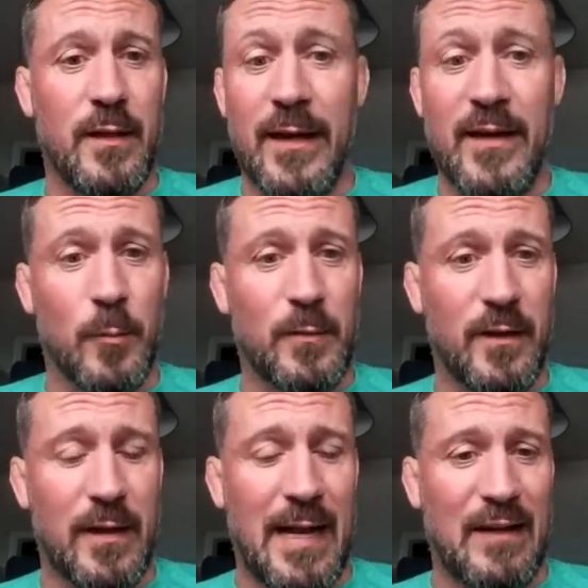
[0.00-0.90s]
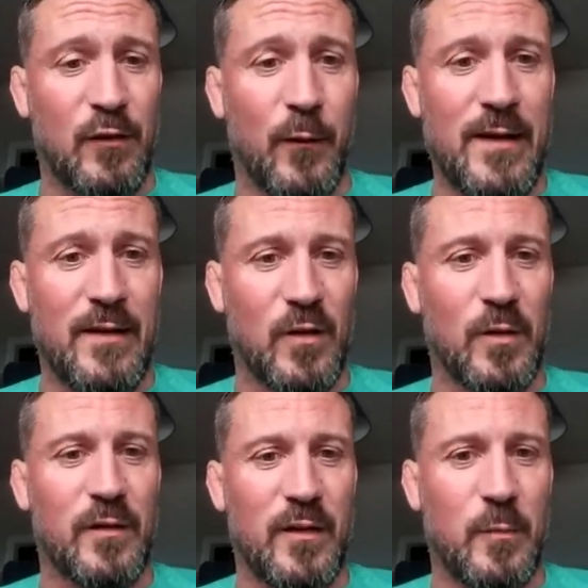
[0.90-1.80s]
the lead up to the last fight.
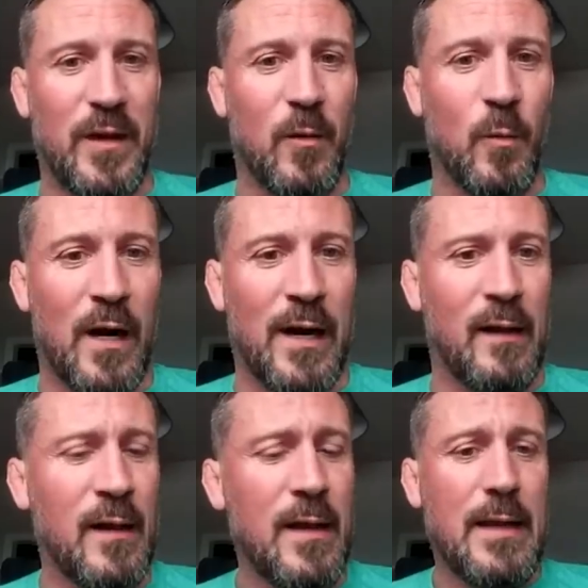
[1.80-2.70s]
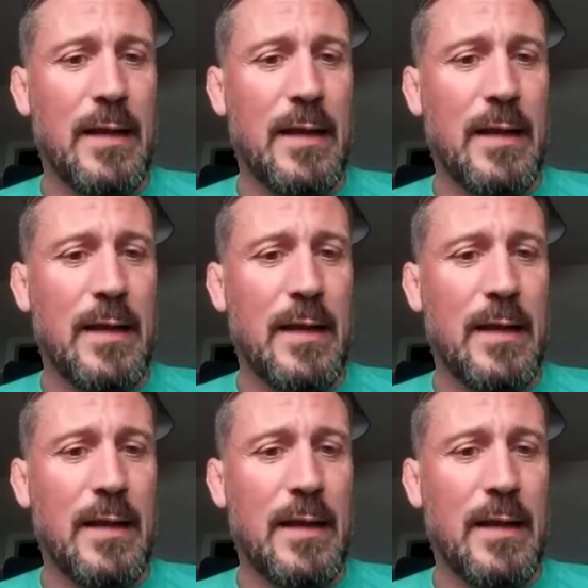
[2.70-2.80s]
So it's been a while.